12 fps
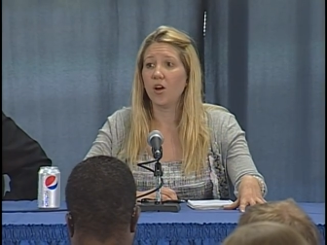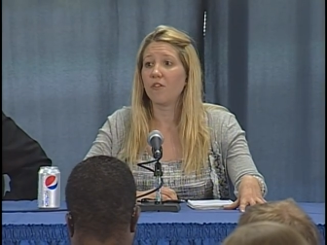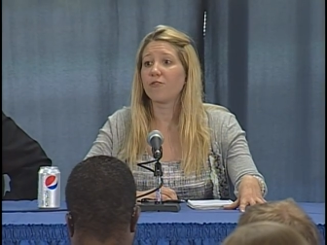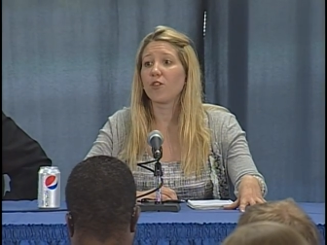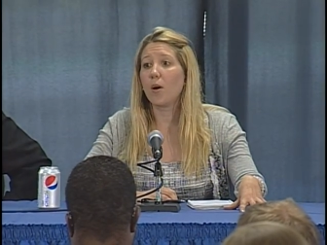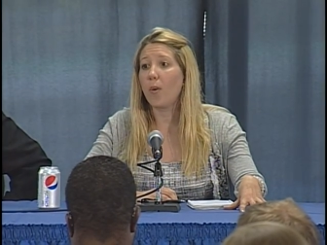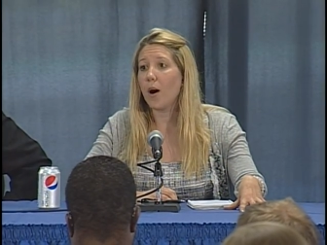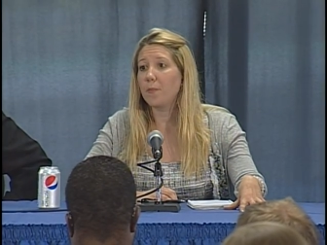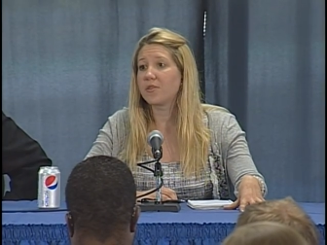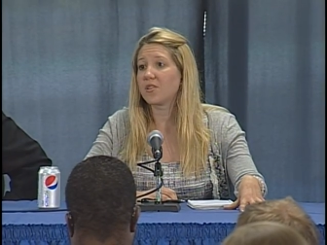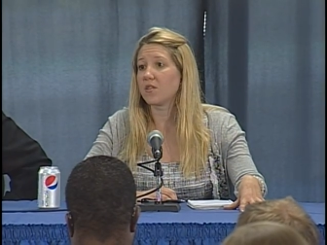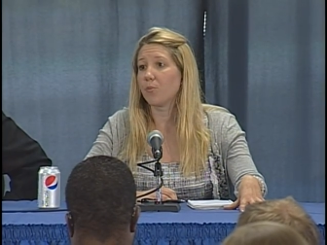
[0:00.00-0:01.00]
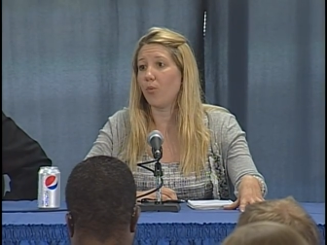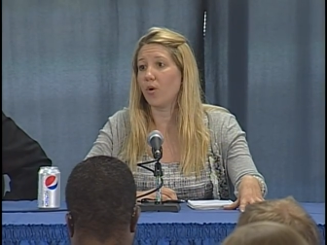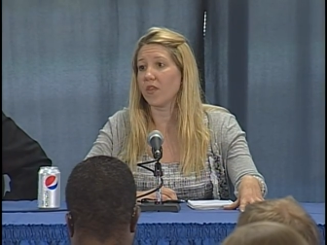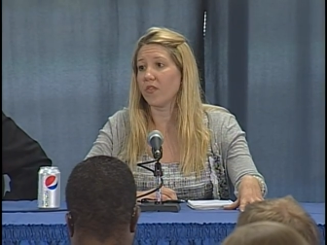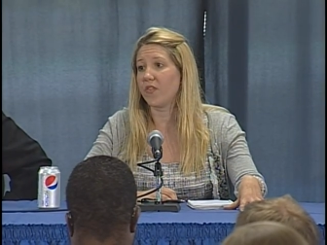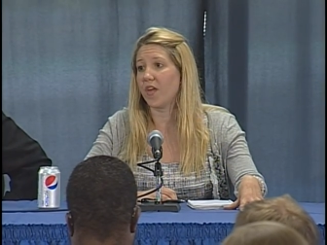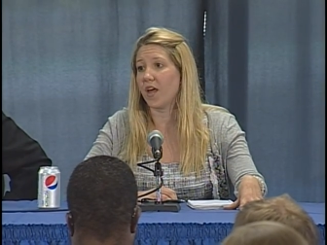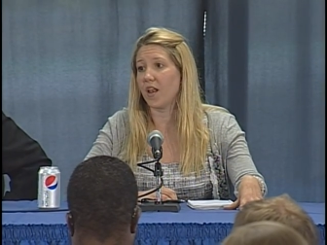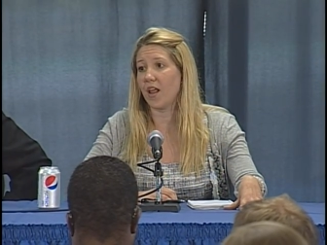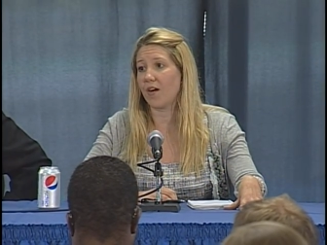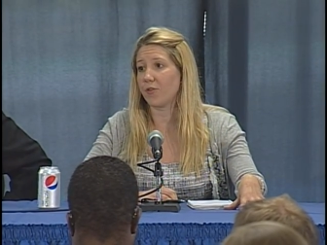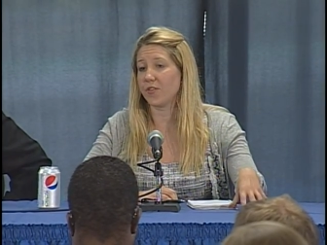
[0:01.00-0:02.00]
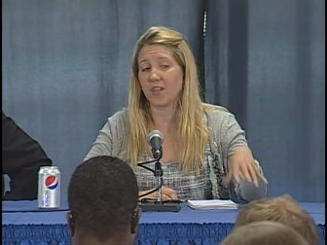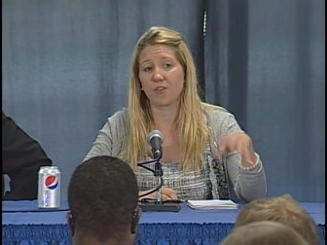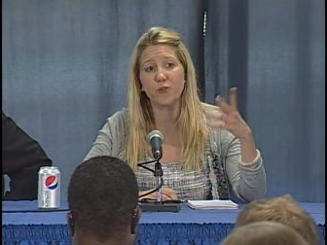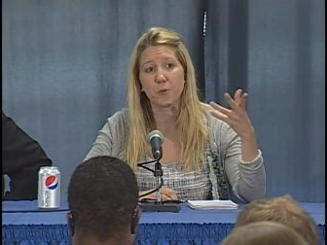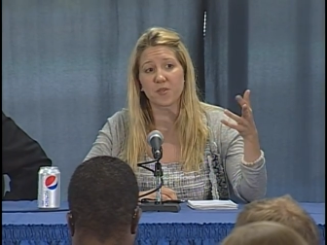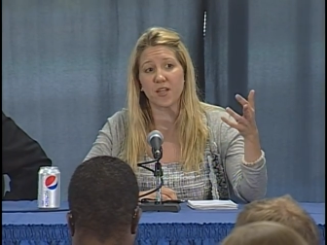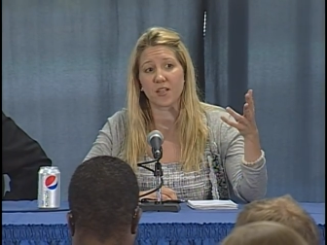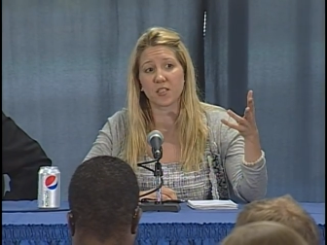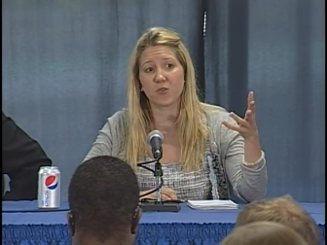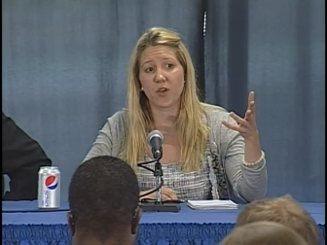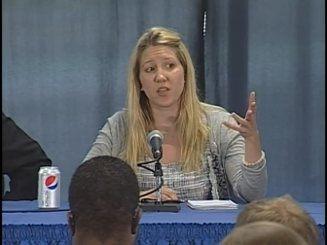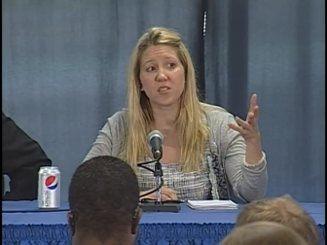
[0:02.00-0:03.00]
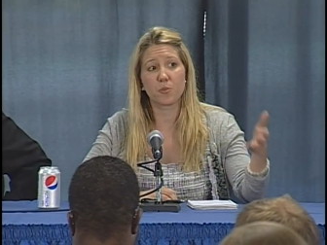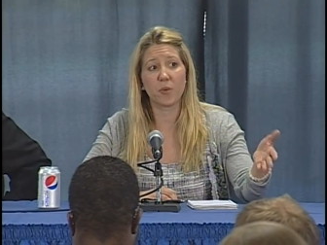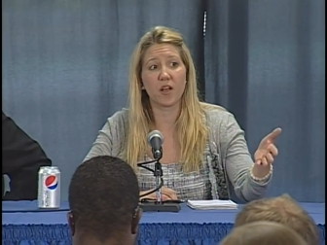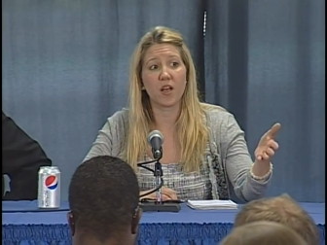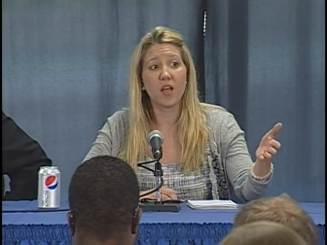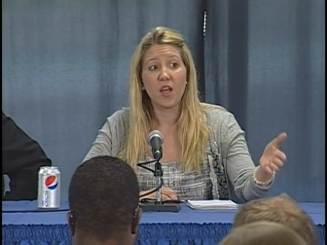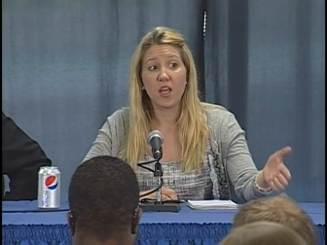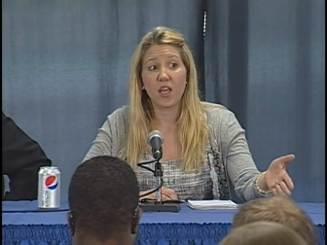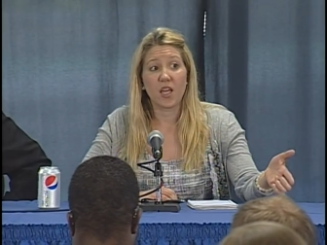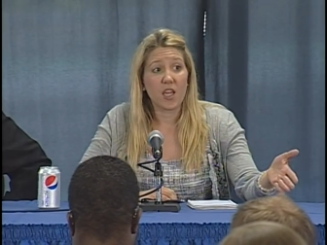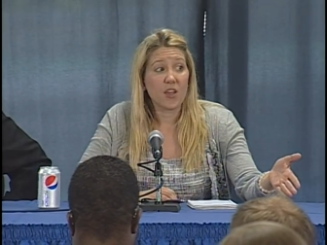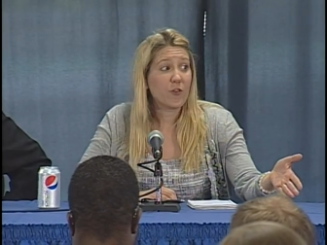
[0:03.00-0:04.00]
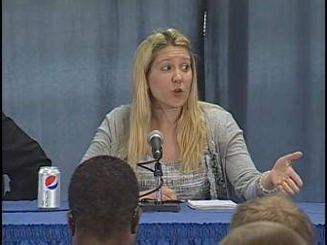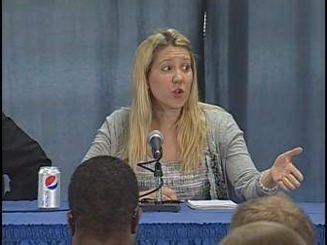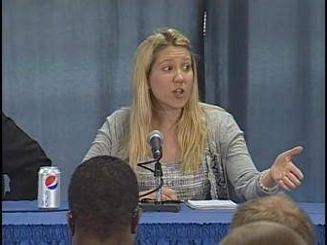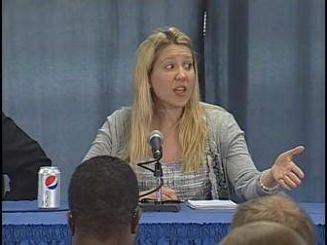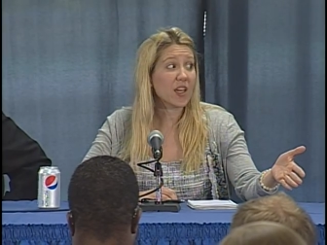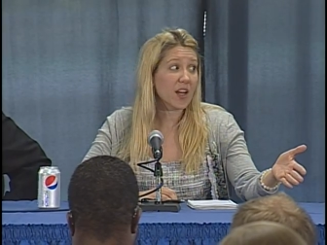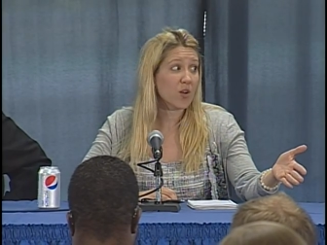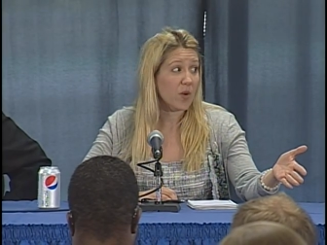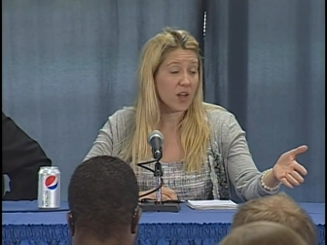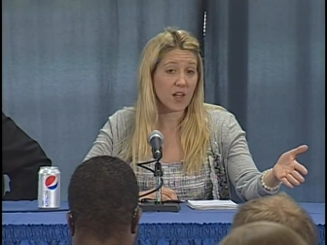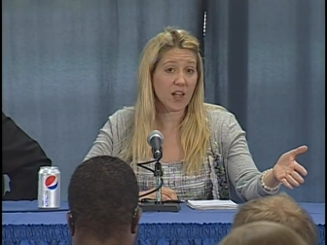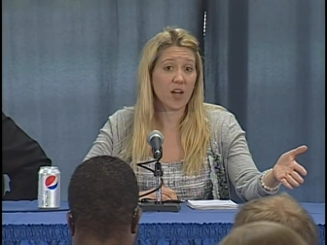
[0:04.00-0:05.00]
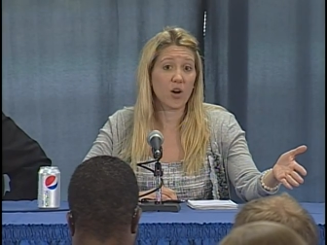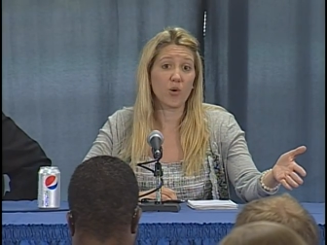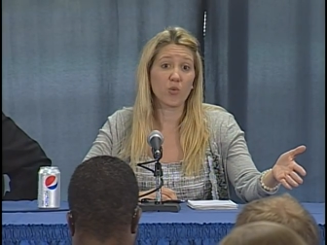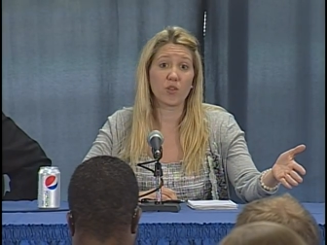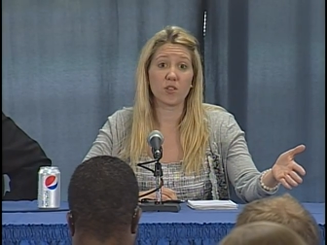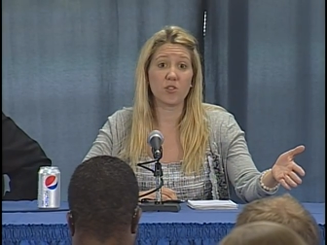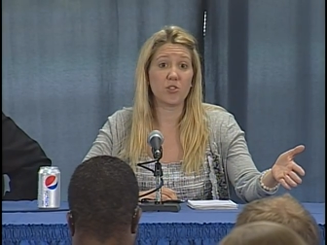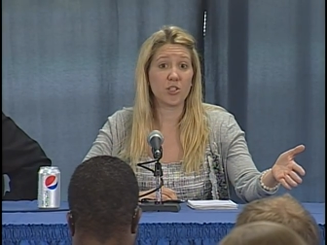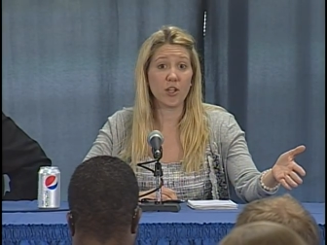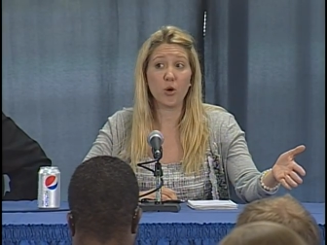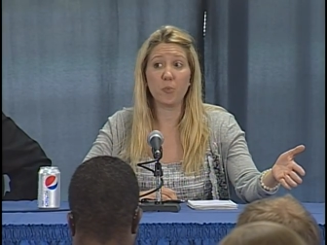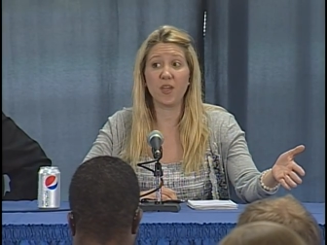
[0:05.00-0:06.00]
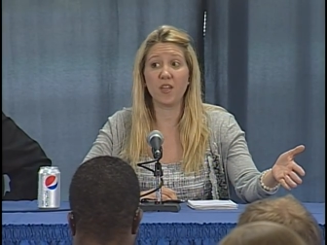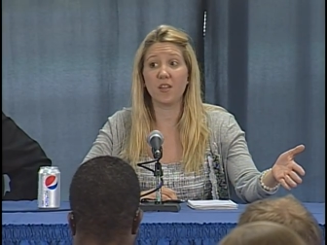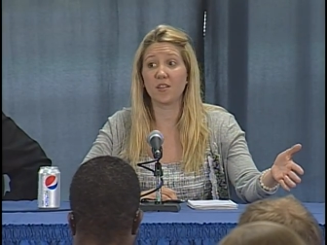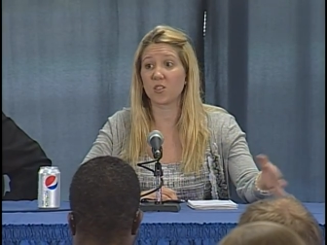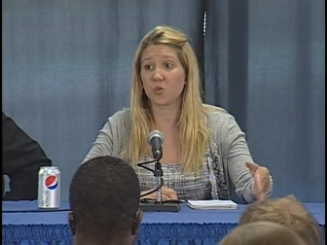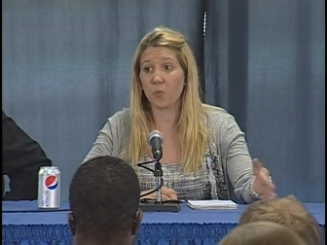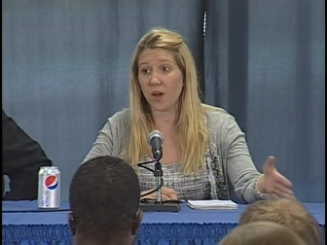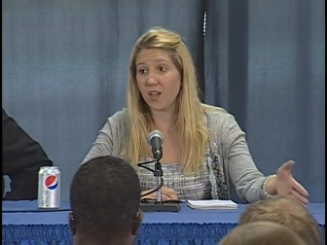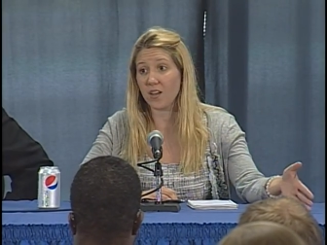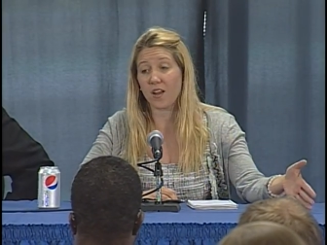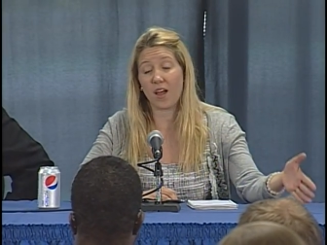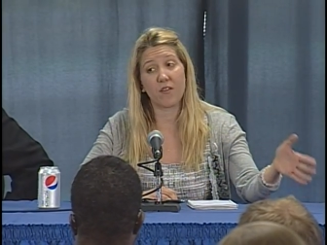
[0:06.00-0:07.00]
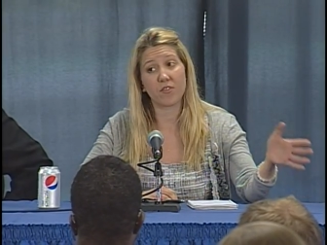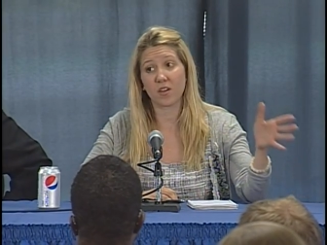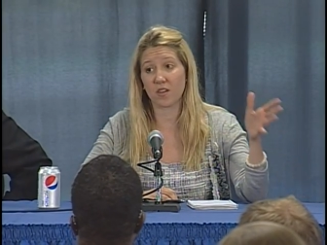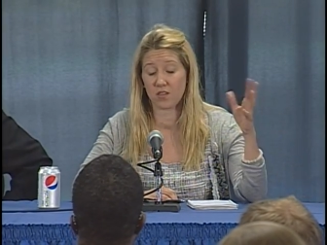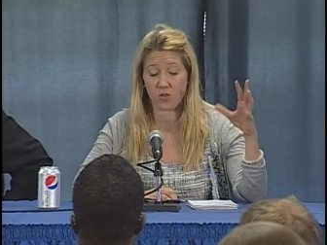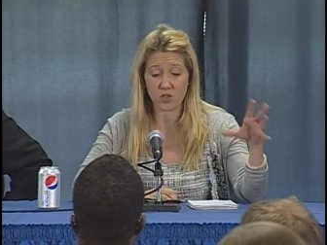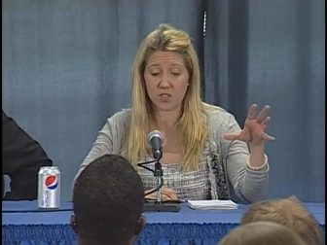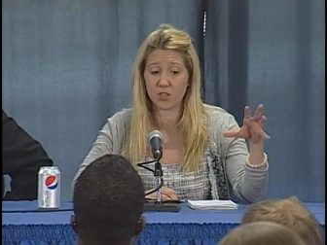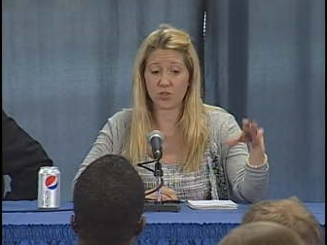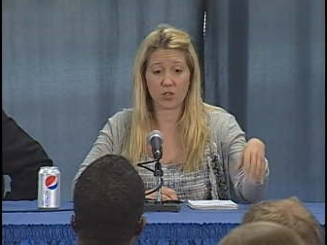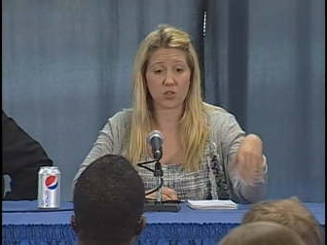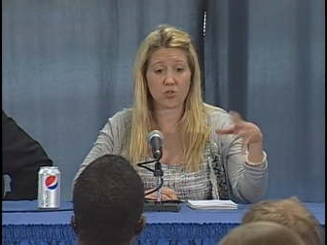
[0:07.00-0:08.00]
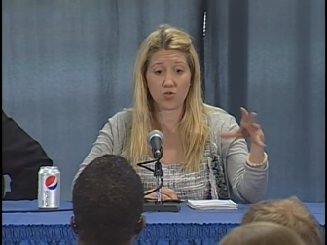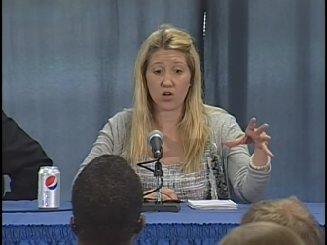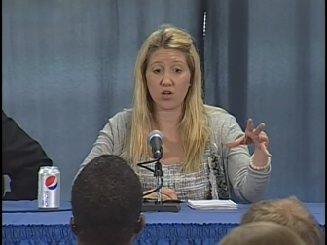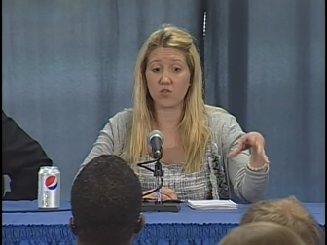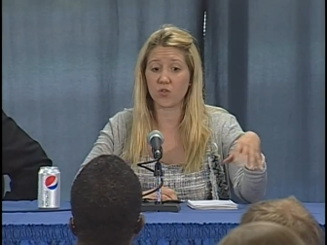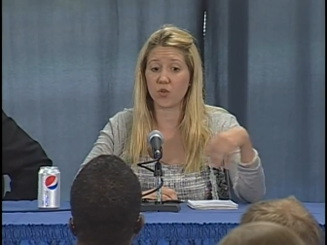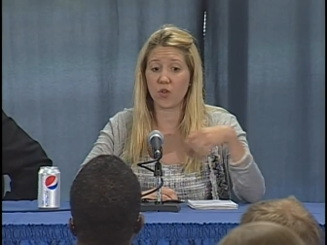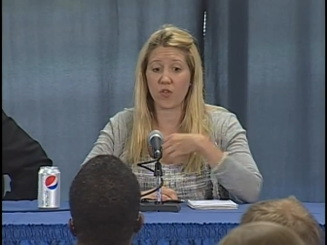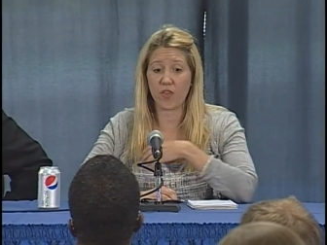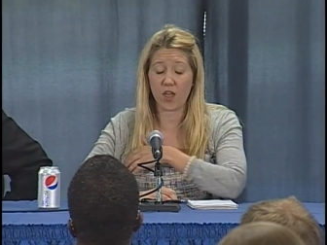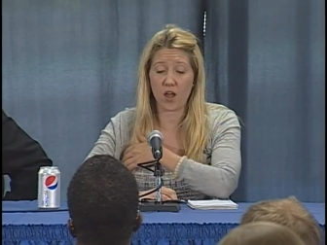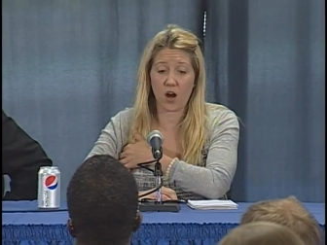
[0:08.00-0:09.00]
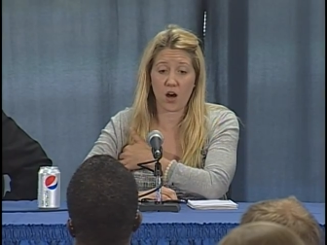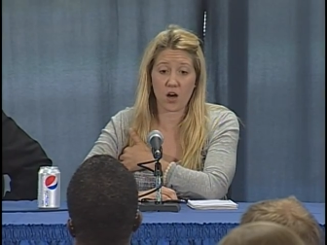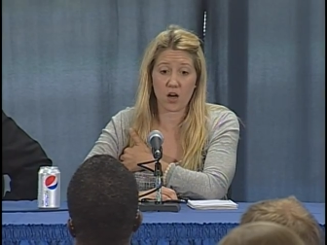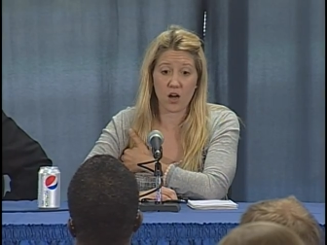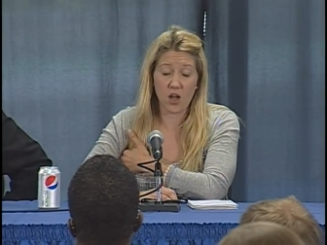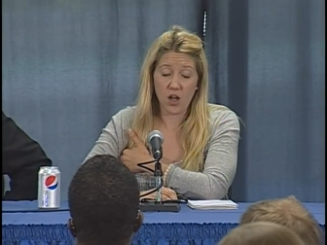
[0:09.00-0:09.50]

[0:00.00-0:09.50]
flub up to the point that everything flips on its face, but if you're looking at it right now, the GOP, despite having those districts drawn so that they are